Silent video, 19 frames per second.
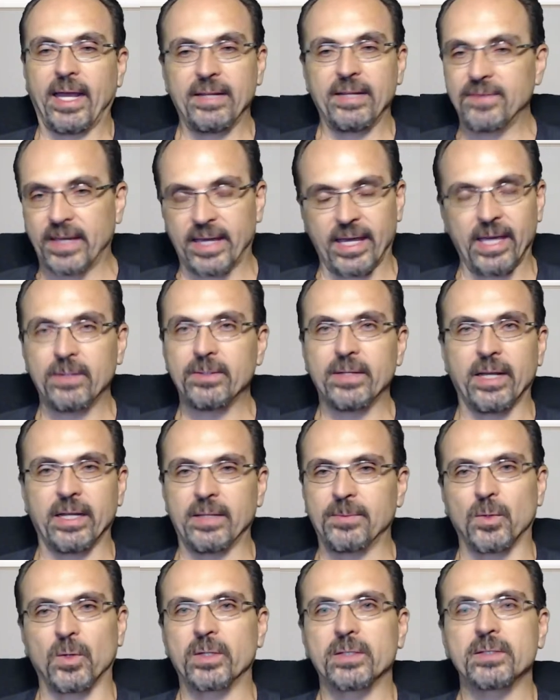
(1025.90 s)
even count
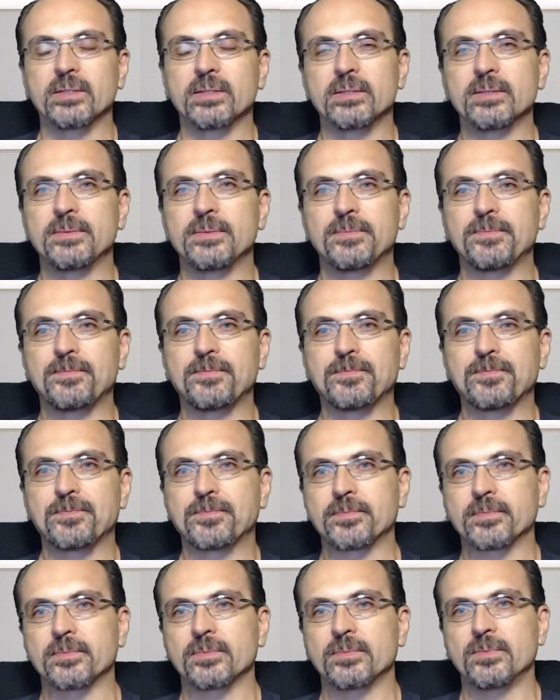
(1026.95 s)
anymore.
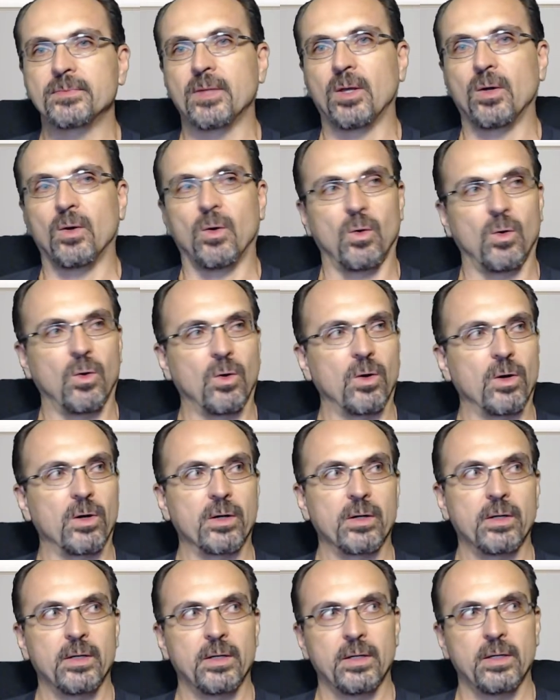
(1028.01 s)

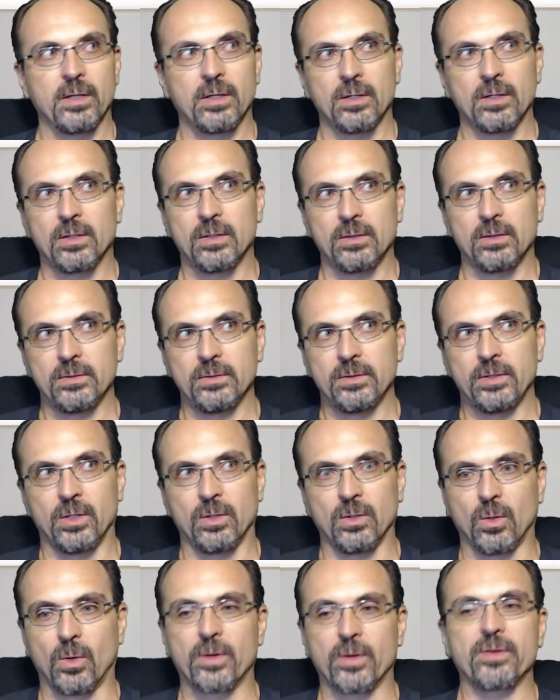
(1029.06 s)
Or,
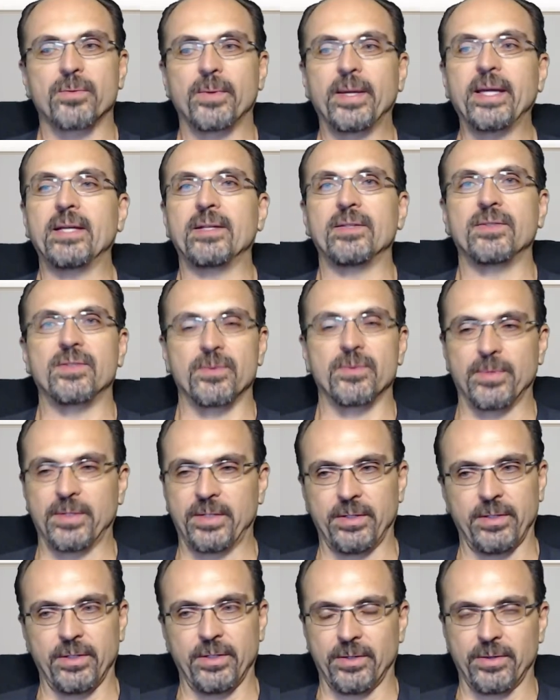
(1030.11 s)
Lord of the Rings, the
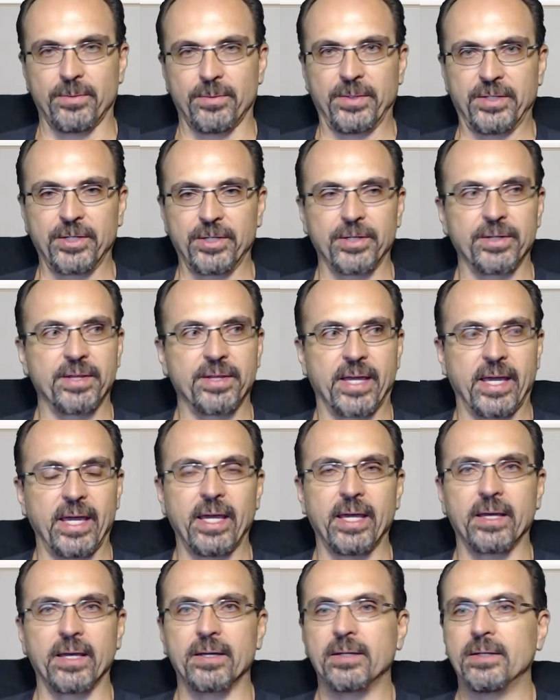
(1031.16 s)
Return of the
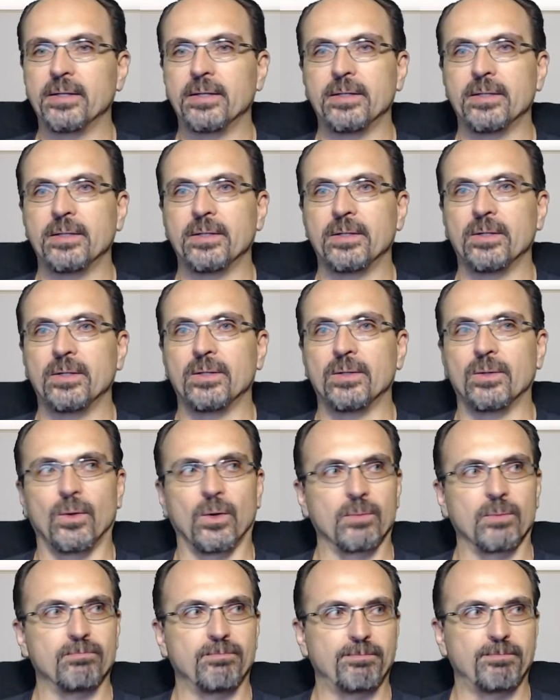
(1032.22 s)
King,
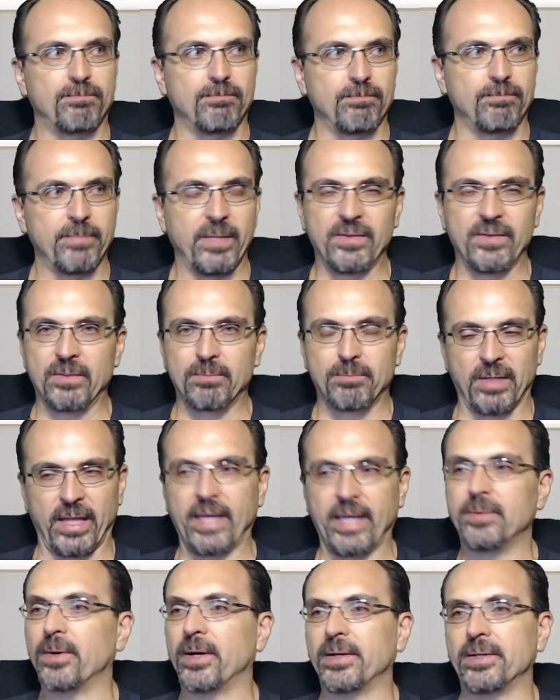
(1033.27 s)
or even
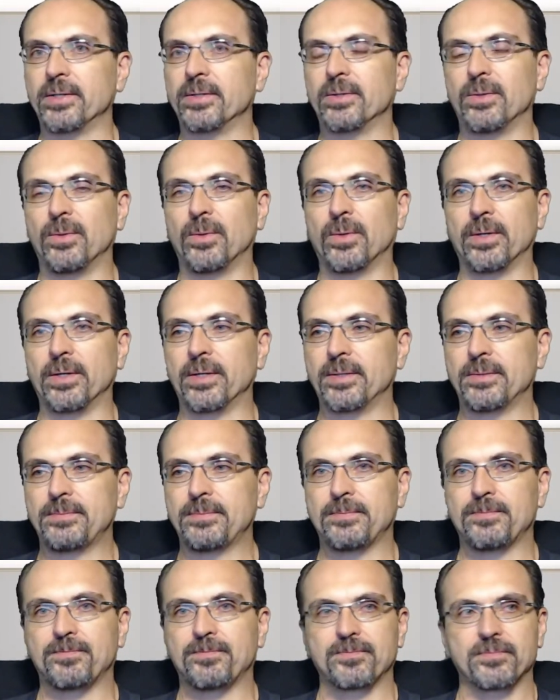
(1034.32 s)
Blade Runner, or
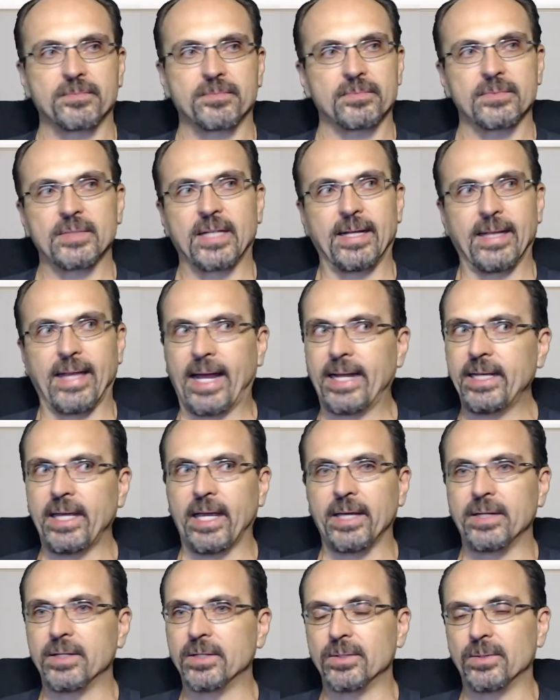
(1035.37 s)

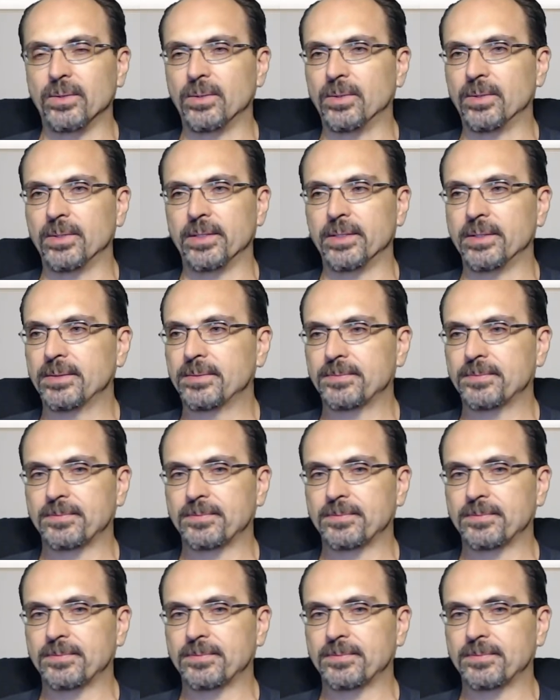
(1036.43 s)
Gladiator, or